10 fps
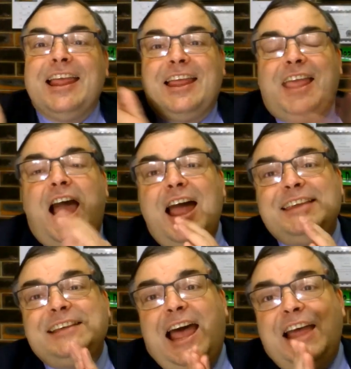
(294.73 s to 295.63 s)

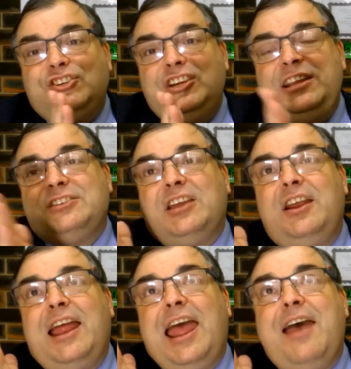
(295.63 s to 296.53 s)
Guys, Archie is going
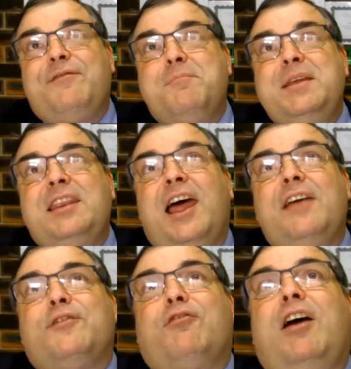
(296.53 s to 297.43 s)
to have a
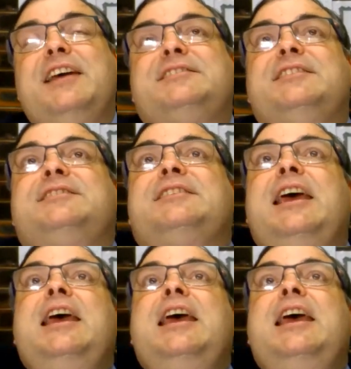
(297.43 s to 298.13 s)
midlife crisis.